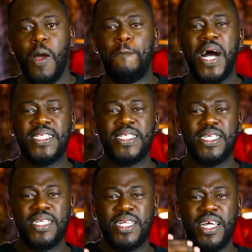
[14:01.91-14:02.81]
But
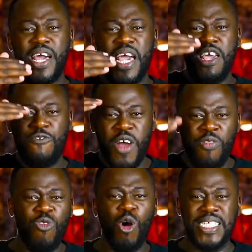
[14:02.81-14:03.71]

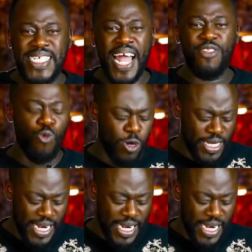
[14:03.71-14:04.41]
even though death was